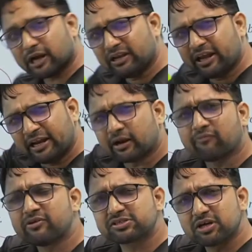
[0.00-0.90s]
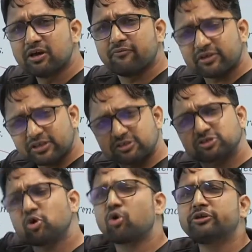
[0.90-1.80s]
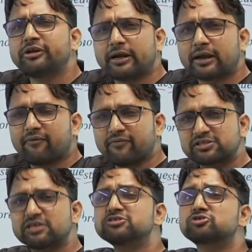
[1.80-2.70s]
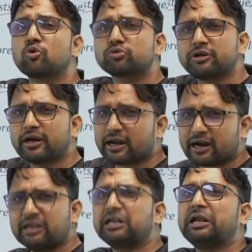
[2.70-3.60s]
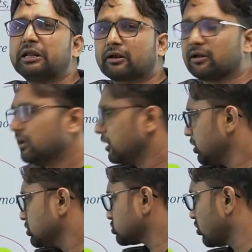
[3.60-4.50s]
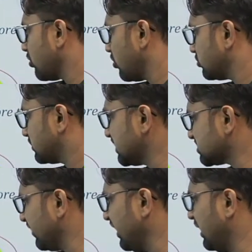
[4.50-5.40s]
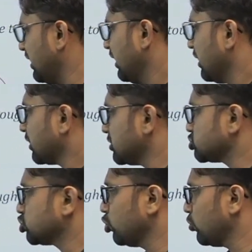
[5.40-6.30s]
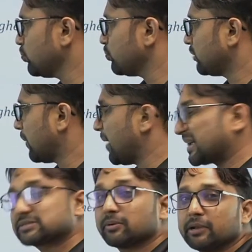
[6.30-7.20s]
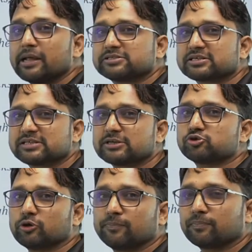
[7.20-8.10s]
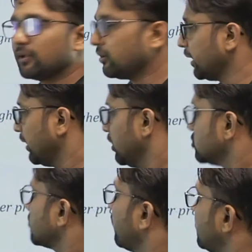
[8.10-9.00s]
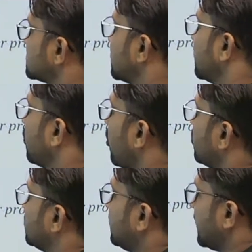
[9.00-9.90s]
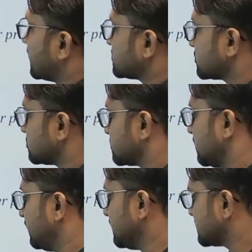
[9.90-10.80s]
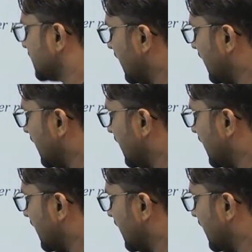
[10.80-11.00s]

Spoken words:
Container, which can store the data, container. So this will consume the maximum lectures actually. Okay, so we will study all the data structures in this.